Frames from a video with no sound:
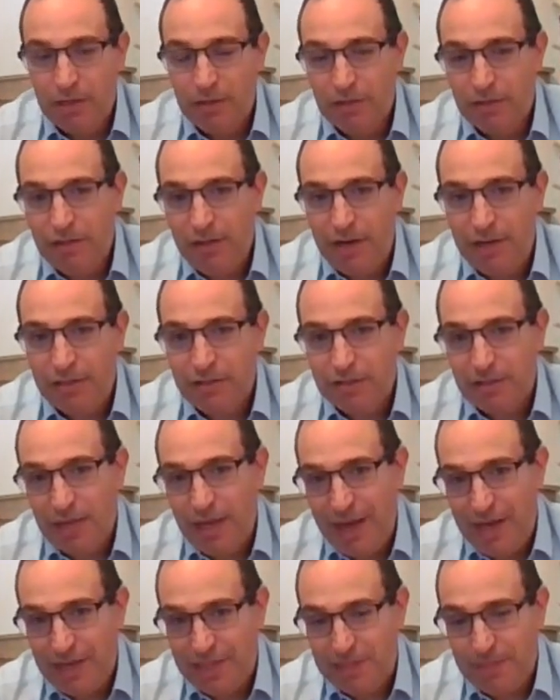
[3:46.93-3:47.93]
The third
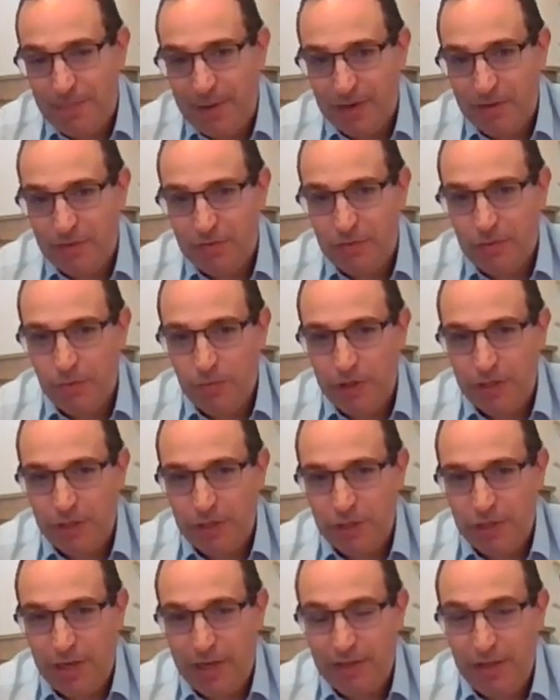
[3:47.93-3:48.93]
aspect,
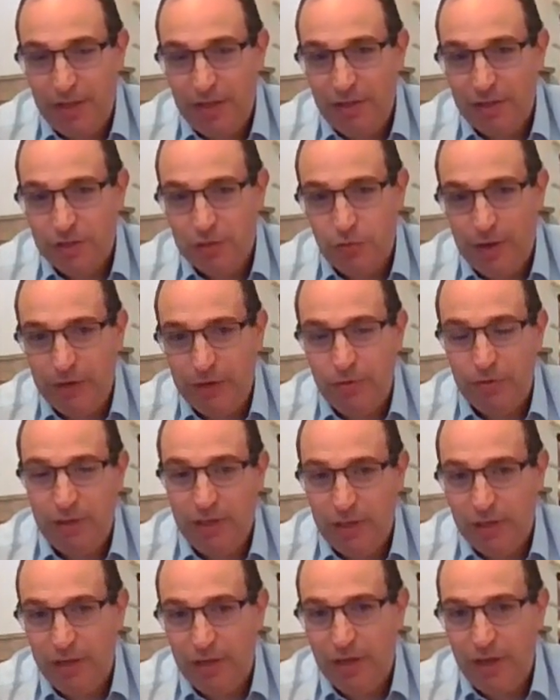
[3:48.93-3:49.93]
which I think is quite
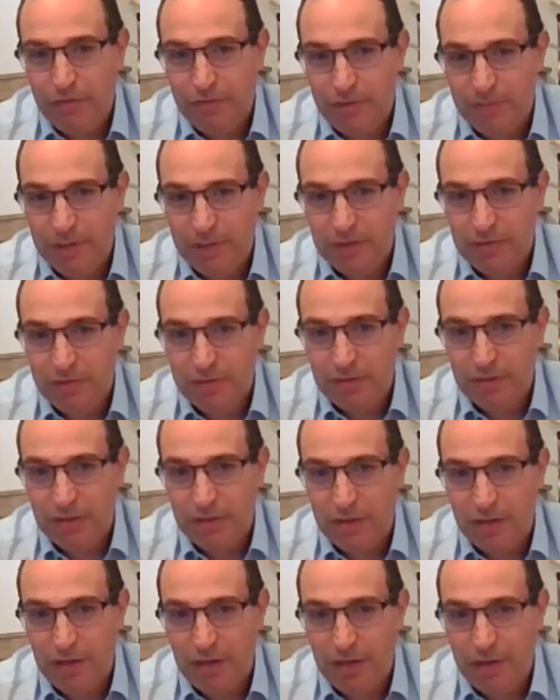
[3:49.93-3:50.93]
unique in government,
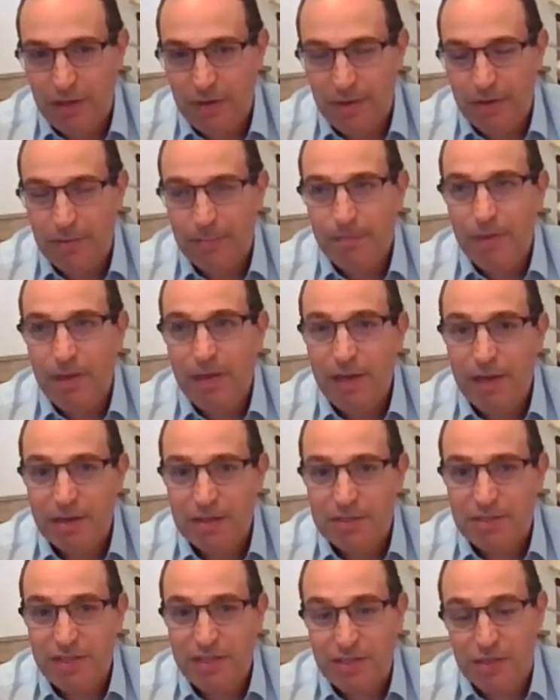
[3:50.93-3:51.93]
uh,
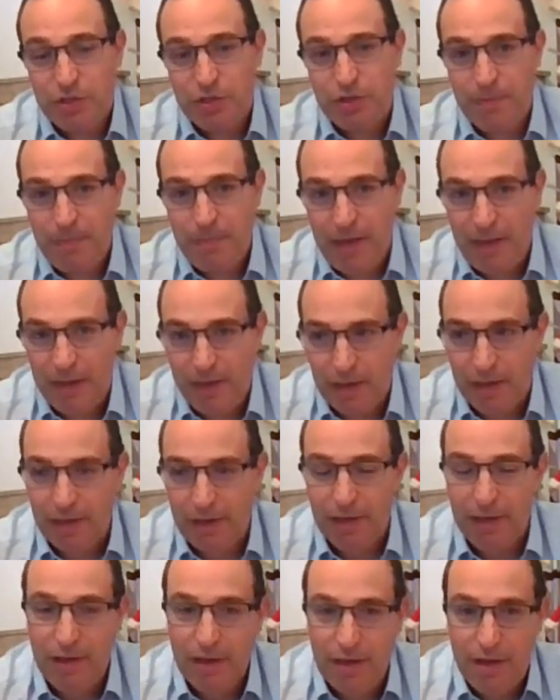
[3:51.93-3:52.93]
is decision making.